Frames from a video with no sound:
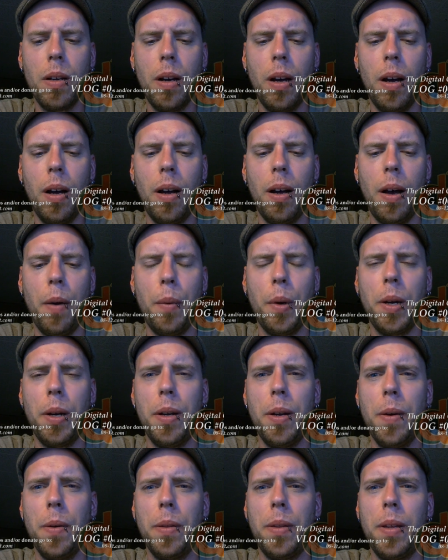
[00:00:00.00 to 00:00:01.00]
I want to
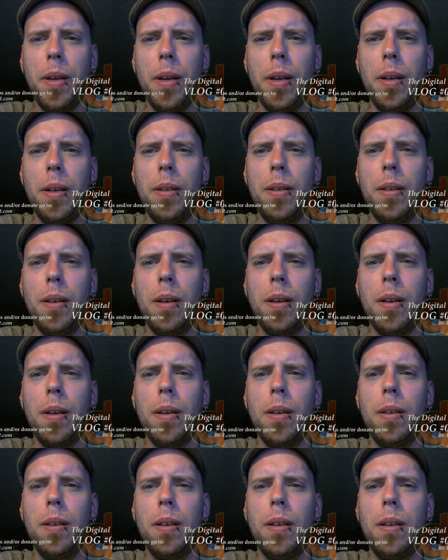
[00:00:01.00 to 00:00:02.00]
note that
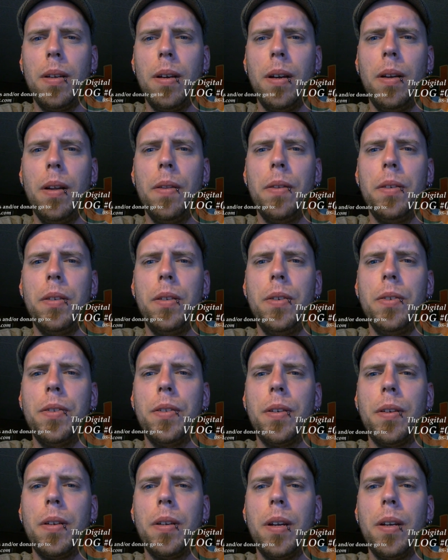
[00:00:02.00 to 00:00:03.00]
another
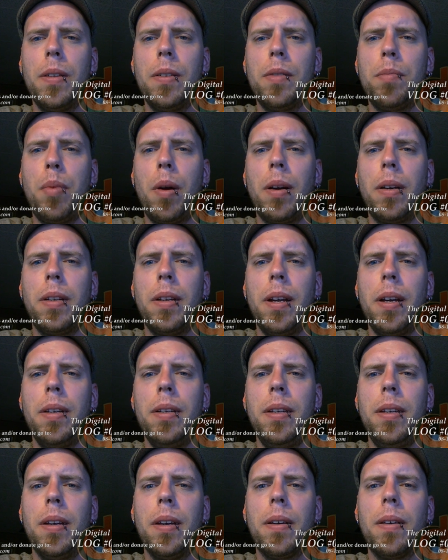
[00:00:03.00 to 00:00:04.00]
user had sparked an
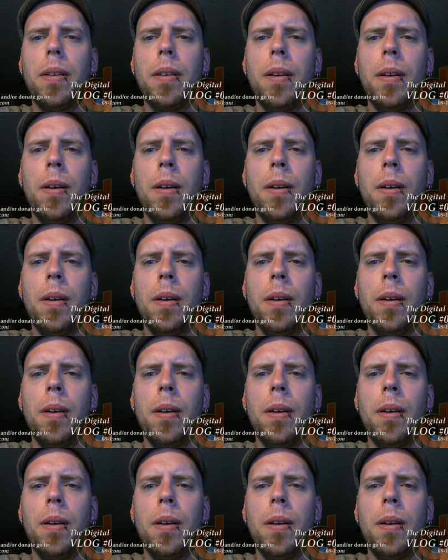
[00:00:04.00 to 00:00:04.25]
idea